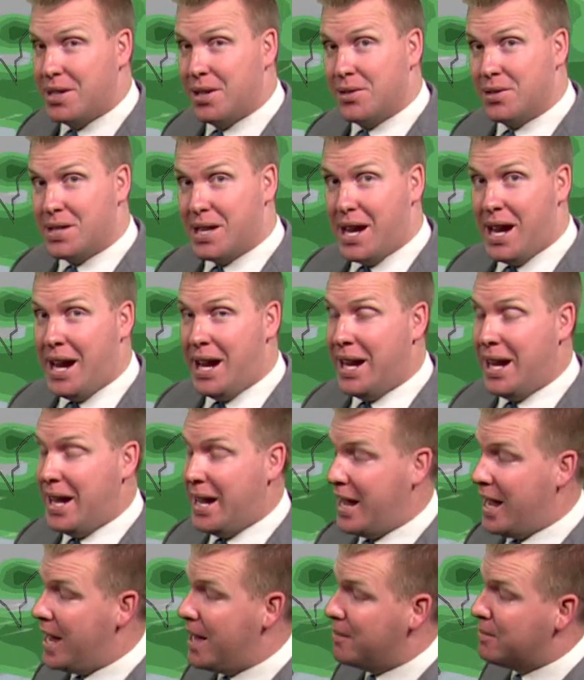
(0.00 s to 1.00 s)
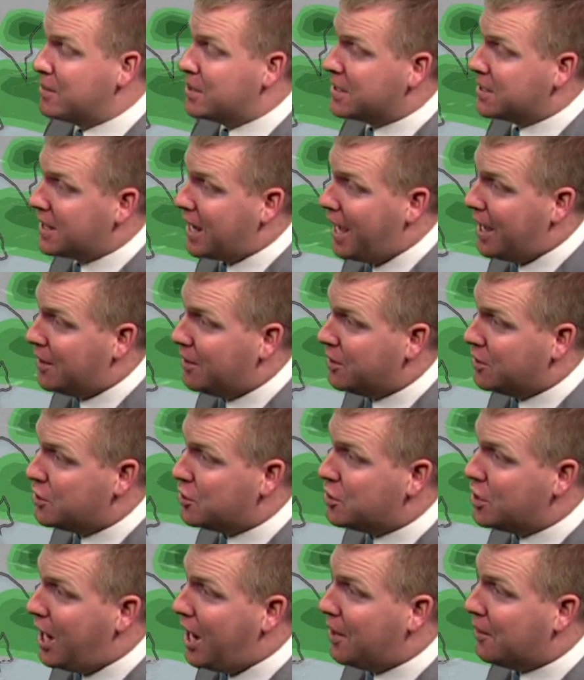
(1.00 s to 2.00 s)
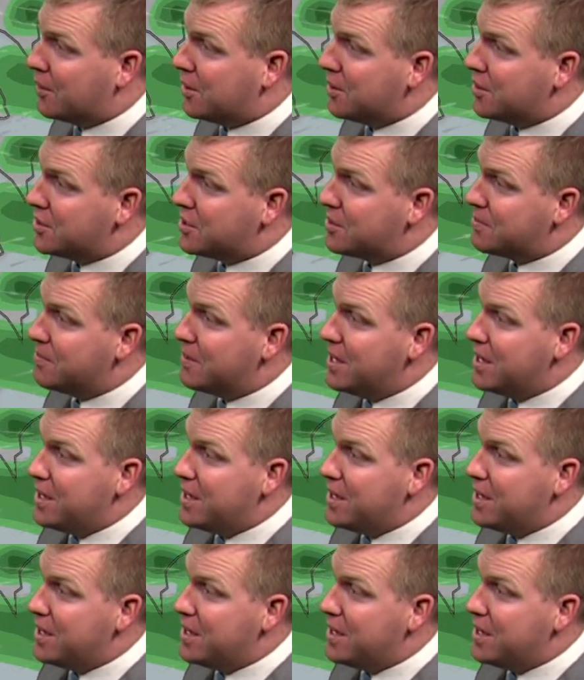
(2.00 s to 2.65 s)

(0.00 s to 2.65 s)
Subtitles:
Here's 8 a.m., scattered showers.